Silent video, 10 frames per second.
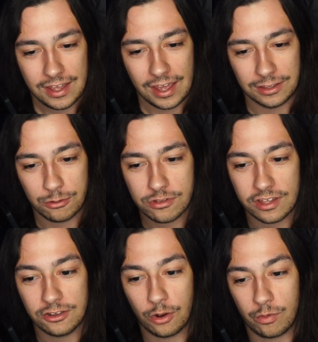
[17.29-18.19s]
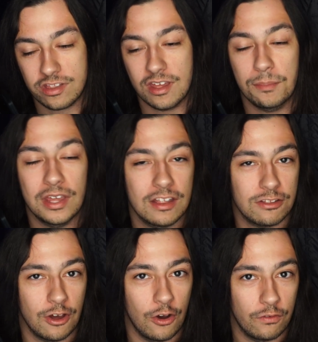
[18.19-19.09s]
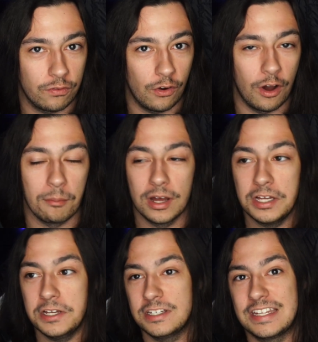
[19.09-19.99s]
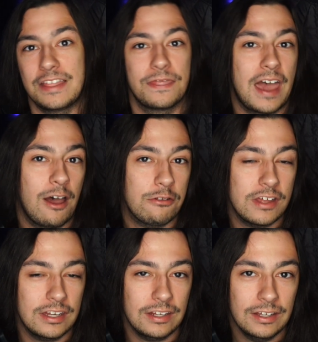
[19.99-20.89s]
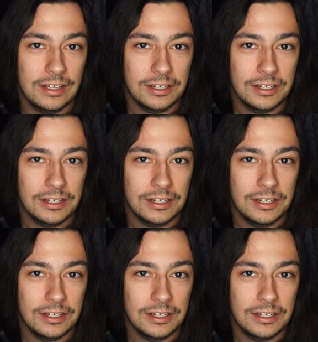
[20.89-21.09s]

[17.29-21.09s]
and you see your recipients go from 10,000